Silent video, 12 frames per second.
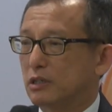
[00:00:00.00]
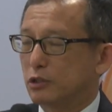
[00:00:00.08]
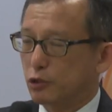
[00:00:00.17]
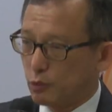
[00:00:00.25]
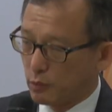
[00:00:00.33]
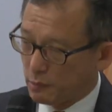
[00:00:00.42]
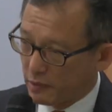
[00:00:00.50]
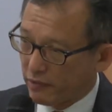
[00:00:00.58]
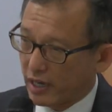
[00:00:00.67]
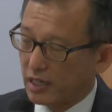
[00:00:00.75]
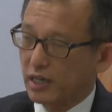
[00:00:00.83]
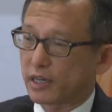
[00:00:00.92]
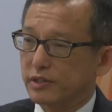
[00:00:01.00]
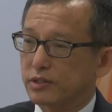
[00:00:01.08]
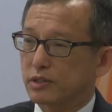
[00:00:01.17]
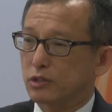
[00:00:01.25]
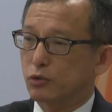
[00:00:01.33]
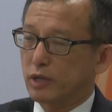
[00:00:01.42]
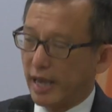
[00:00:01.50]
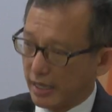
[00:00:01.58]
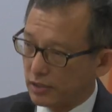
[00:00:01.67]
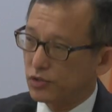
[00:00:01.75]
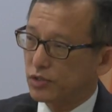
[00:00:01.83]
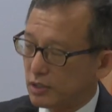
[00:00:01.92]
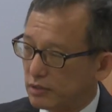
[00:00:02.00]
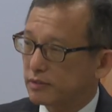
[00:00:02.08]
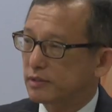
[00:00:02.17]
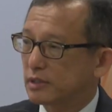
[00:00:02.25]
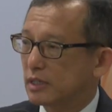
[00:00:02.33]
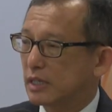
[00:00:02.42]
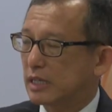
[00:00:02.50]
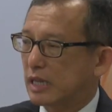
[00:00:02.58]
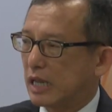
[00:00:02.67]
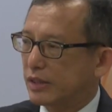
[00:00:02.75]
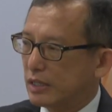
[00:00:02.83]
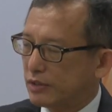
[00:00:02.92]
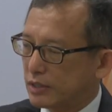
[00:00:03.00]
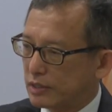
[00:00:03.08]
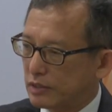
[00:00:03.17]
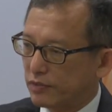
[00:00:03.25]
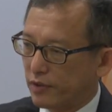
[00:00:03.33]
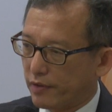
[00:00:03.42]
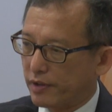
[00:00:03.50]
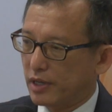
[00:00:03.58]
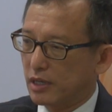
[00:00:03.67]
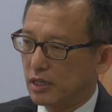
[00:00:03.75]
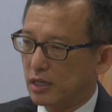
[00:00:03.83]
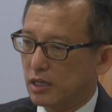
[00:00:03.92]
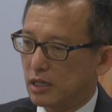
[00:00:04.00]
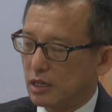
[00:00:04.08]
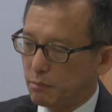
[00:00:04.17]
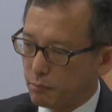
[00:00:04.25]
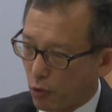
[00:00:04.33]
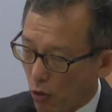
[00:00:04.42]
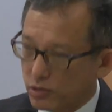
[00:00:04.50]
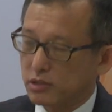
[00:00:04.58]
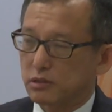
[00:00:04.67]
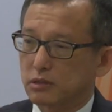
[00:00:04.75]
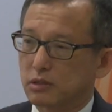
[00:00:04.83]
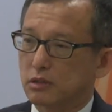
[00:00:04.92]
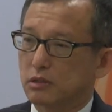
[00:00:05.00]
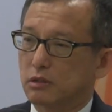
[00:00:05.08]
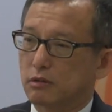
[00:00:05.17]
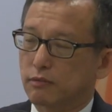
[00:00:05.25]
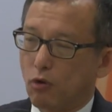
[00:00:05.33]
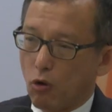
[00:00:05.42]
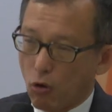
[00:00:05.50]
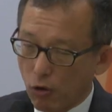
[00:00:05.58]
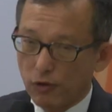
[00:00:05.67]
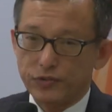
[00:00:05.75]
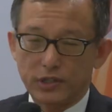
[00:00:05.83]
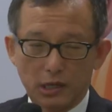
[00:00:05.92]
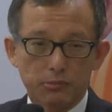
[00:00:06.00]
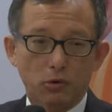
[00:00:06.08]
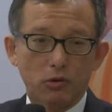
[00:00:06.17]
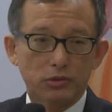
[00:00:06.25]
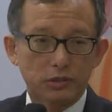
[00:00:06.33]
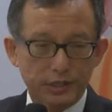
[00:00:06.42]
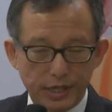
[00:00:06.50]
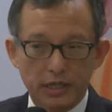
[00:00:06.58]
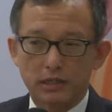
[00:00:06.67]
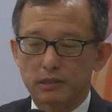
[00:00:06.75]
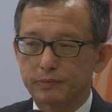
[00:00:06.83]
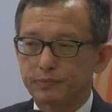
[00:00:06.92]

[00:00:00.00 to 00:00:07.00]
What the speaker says: you will be recognized, you can achieve. I think this is very important for all of Singapore today.